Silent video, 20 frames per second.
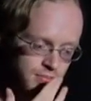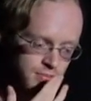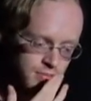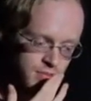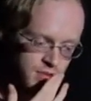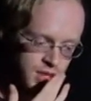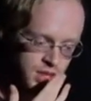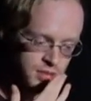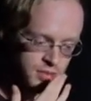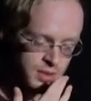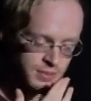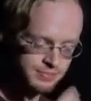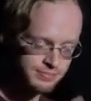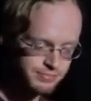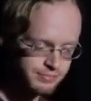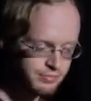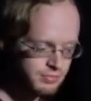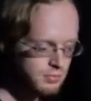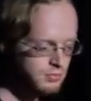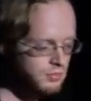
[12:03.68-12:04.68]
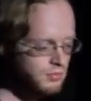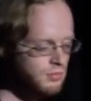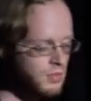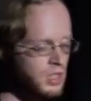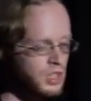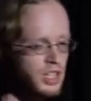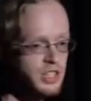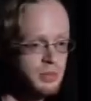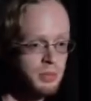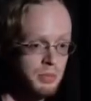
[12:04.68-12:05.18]
excuse me,
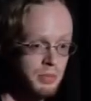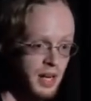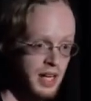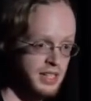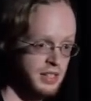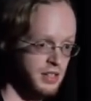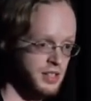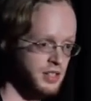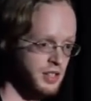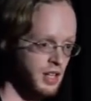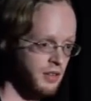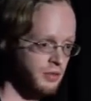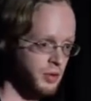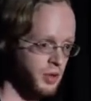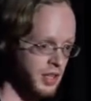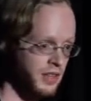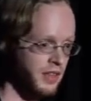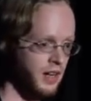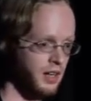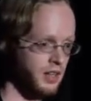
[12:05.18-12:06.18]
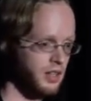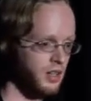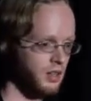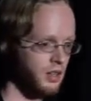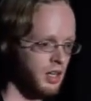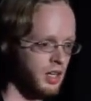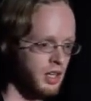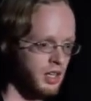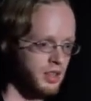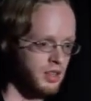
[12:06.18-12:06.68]
lots of proprietary software in there. You know,
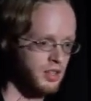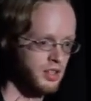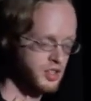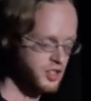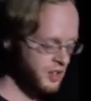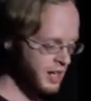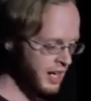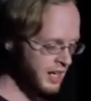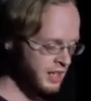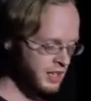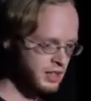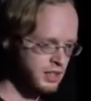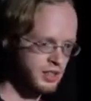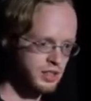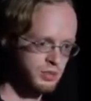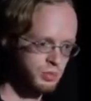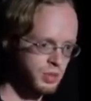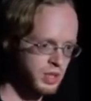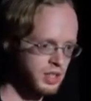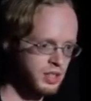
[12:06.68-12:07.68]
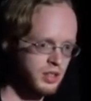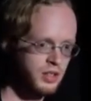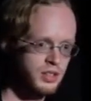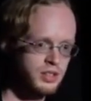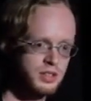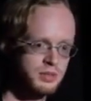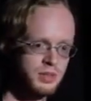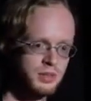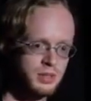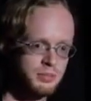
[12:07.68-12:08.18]
there's Dragon, there's
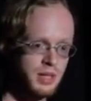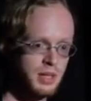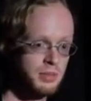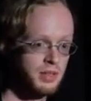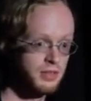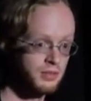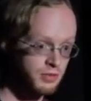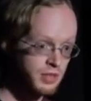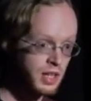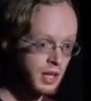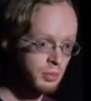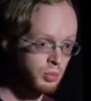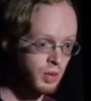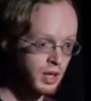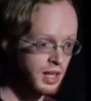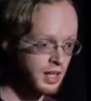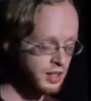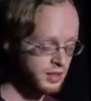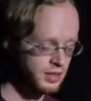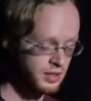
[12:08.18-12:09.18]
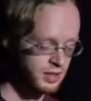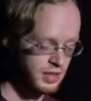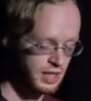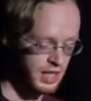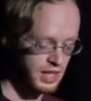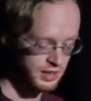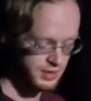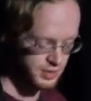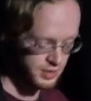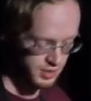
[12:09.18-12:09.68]
Windows, there's maybe VMware,
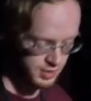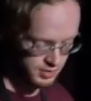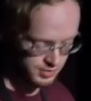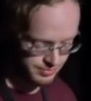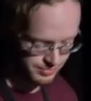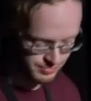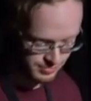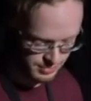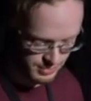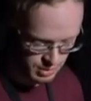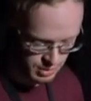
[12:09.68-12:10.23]
and so it's